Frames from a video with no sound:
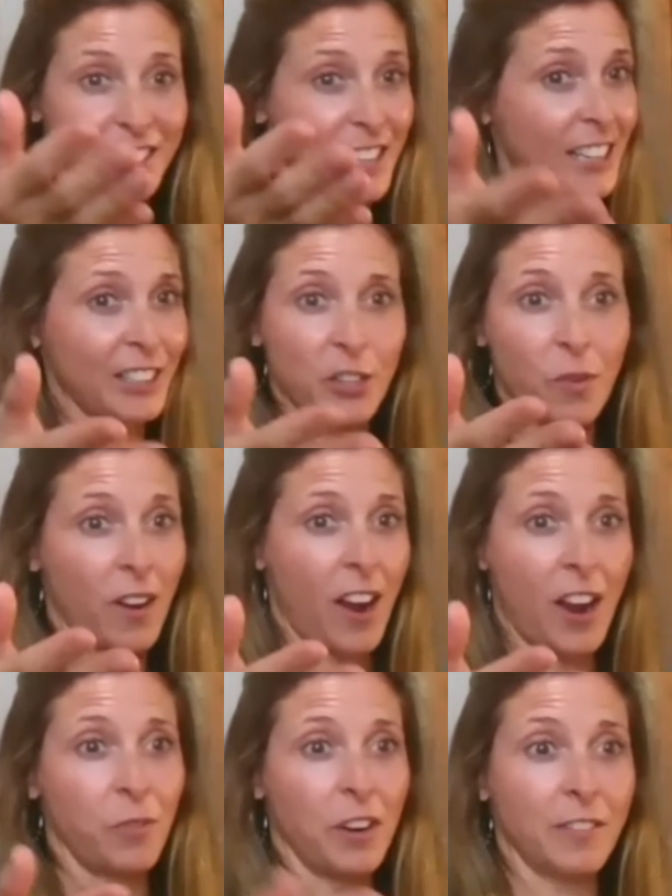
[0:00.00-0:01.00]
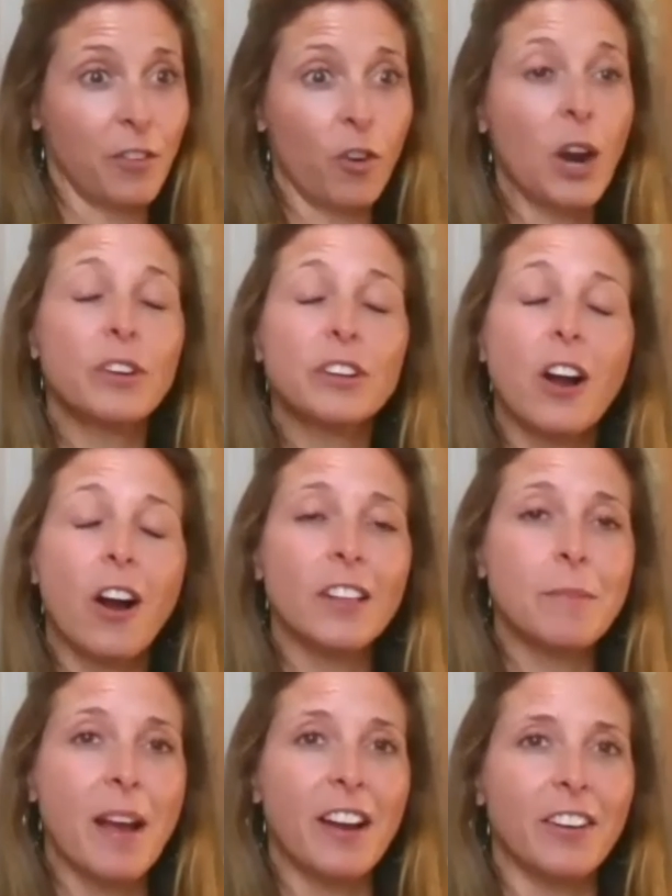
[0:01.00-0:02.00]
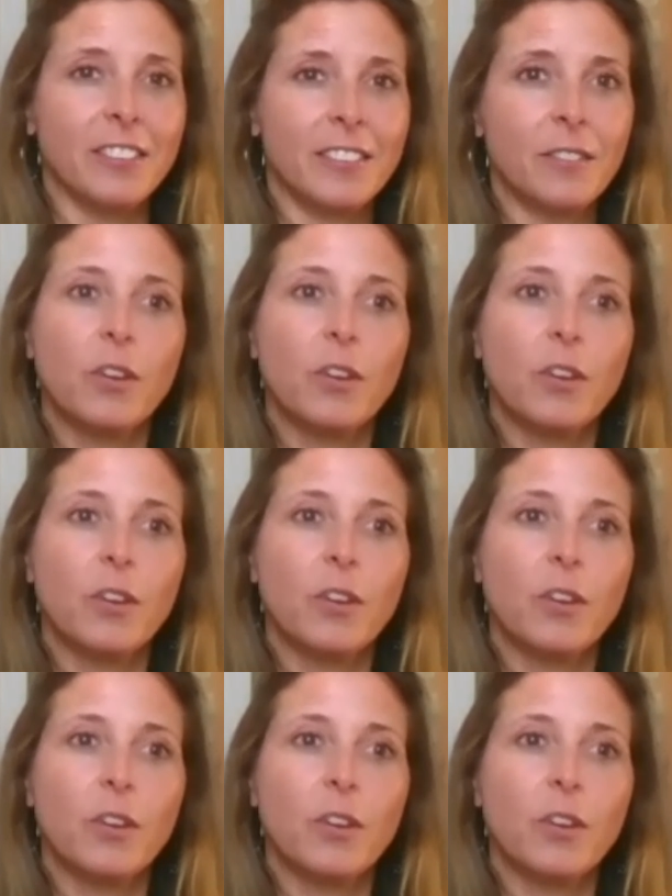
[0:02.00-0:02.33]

exactly the way I would have, or I would call him out.